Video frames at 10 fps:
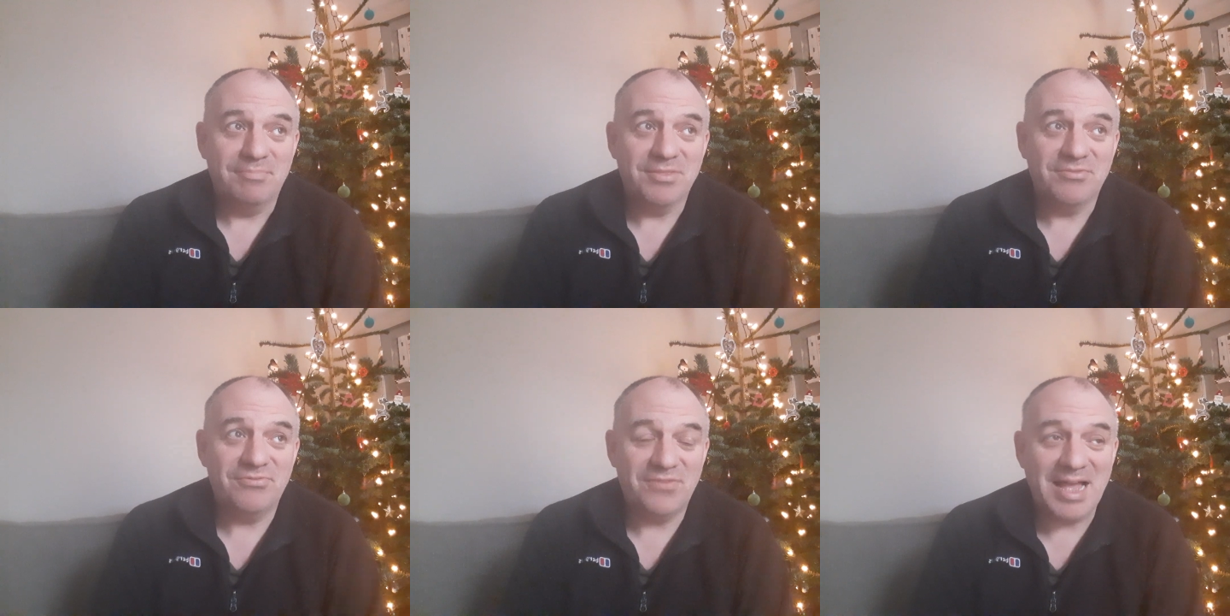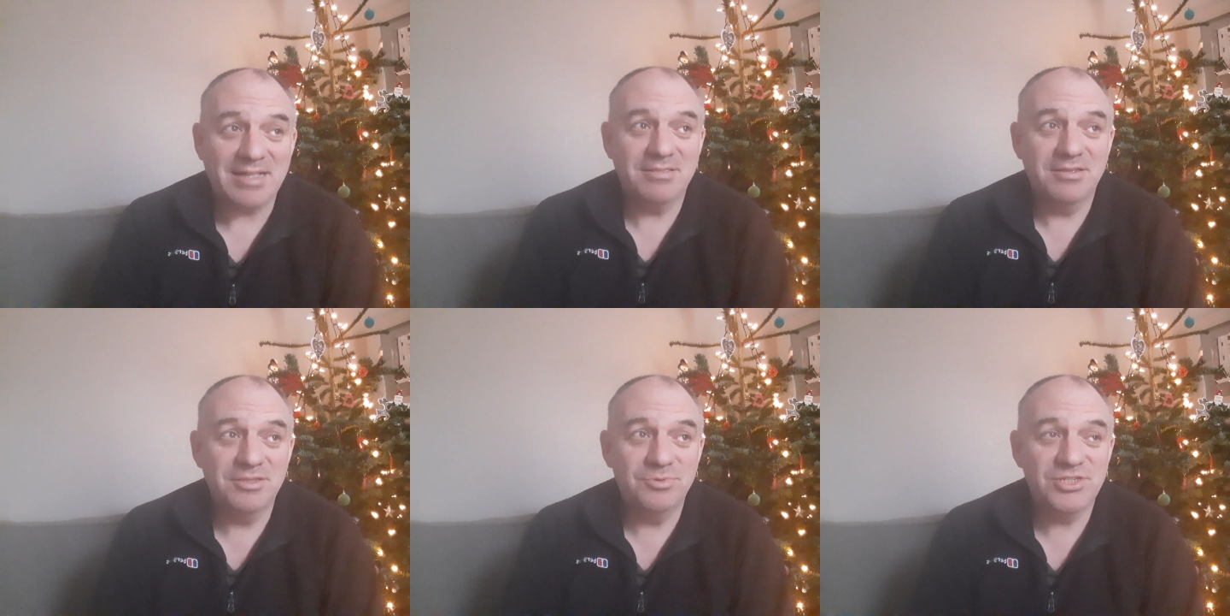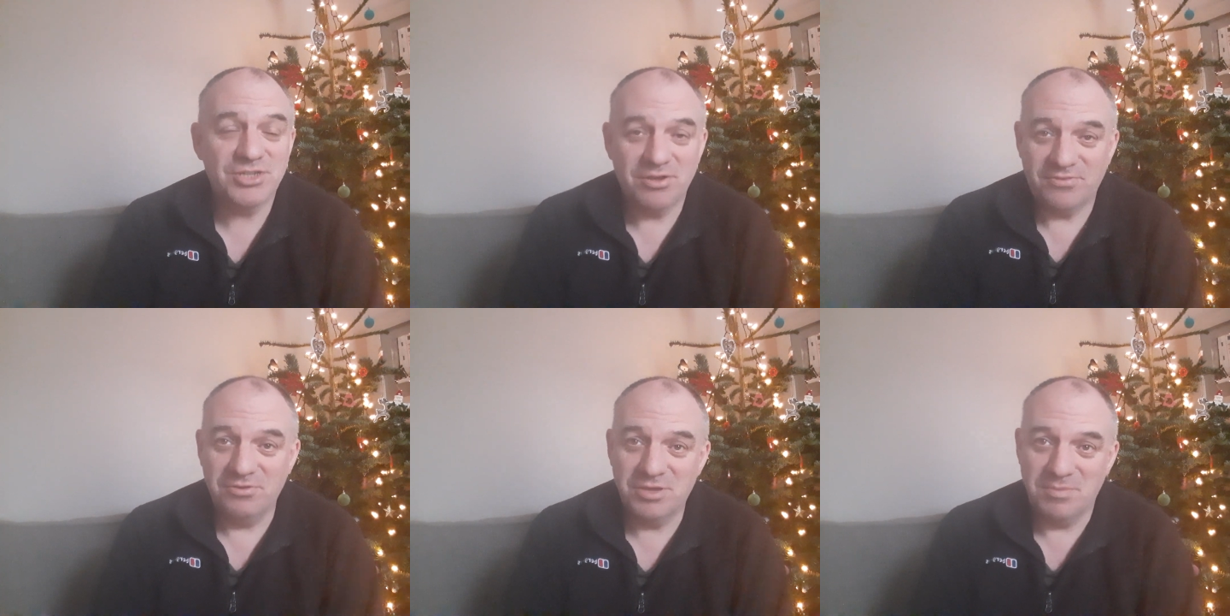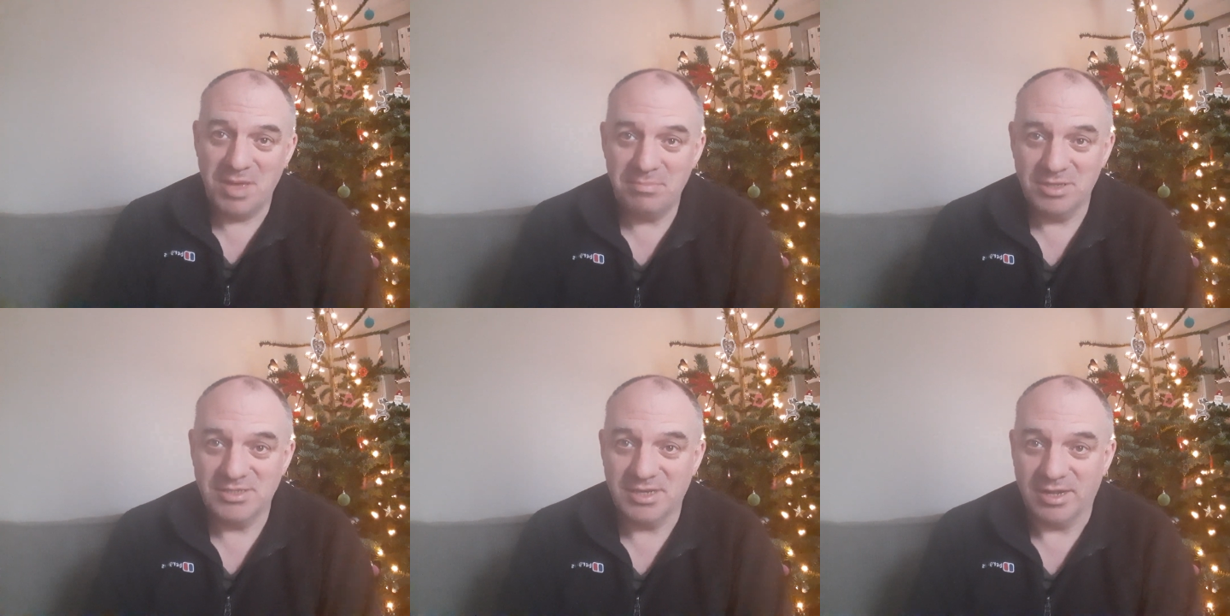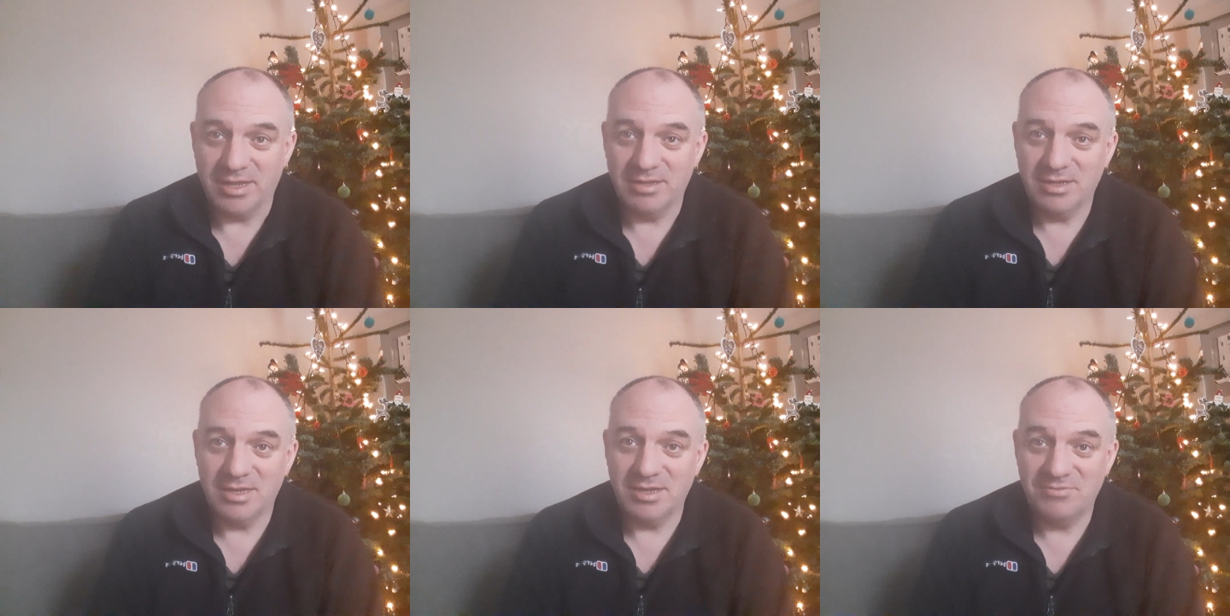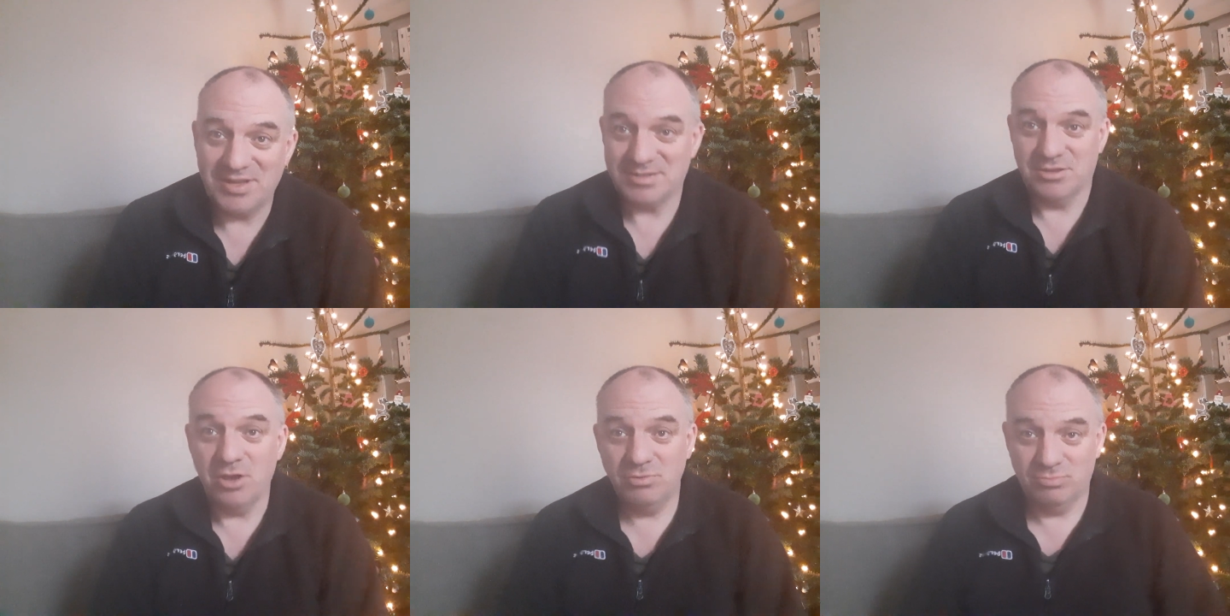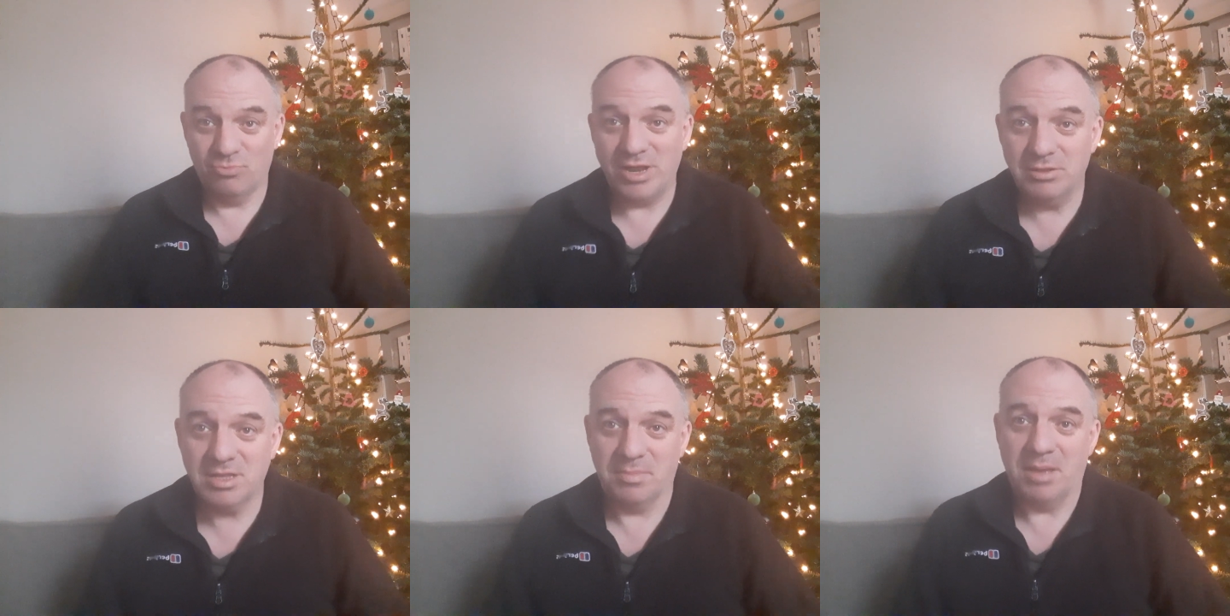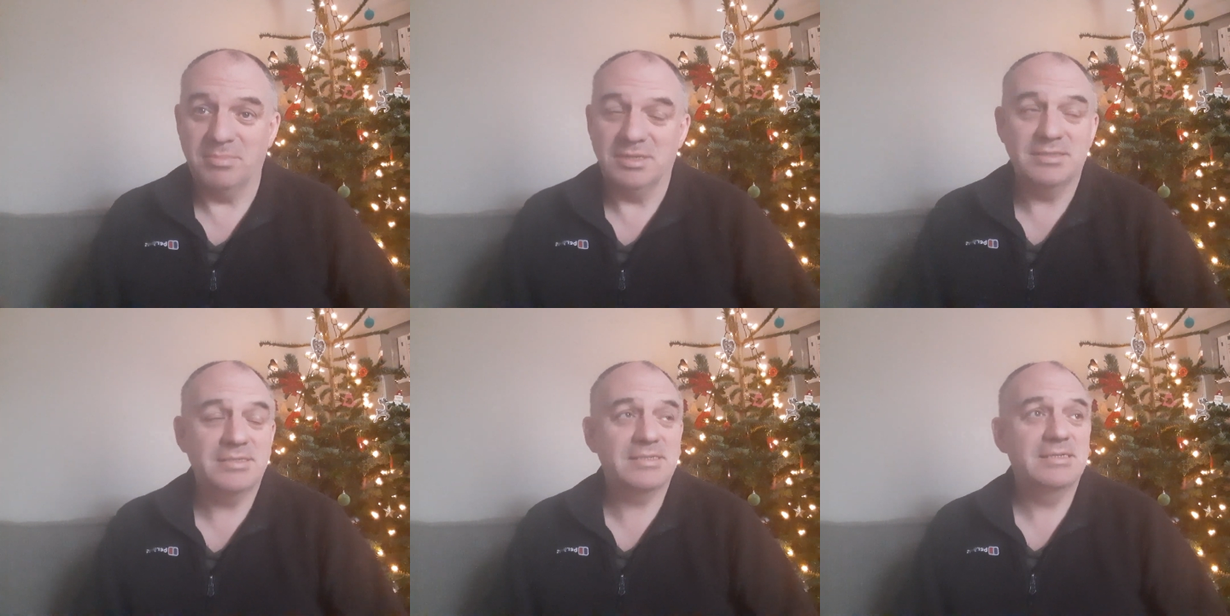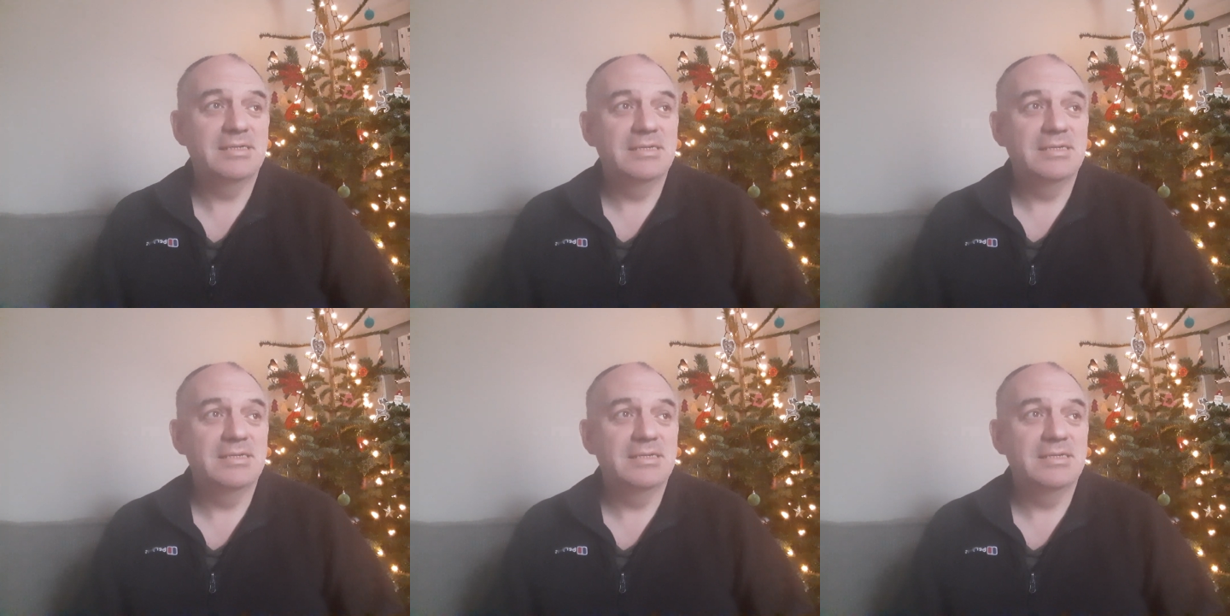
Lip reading: the fact that there was so few commitments in it. In fact, no real commitments.